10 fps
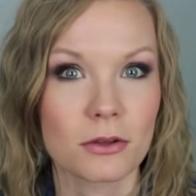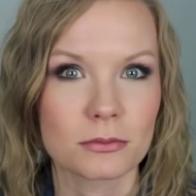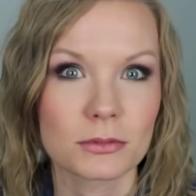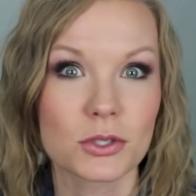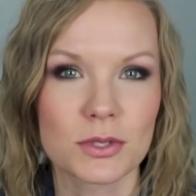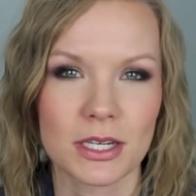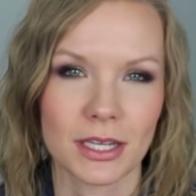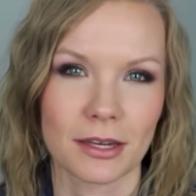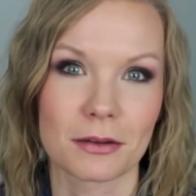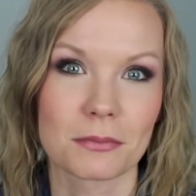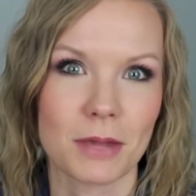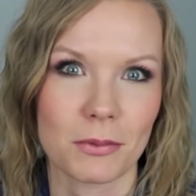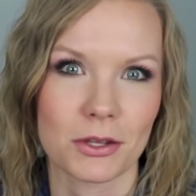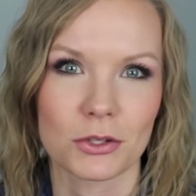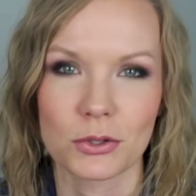I'll use it again and
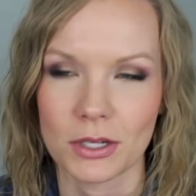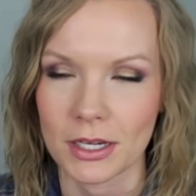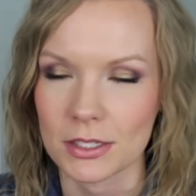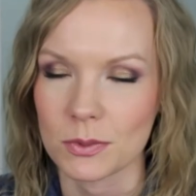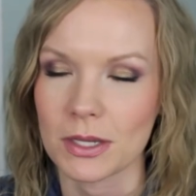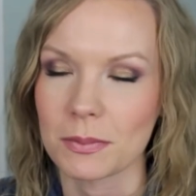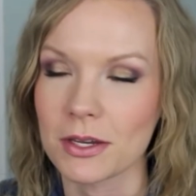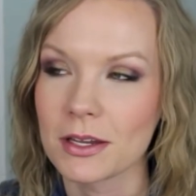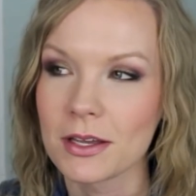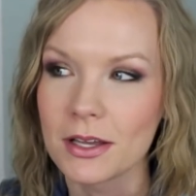maybe include it next week, but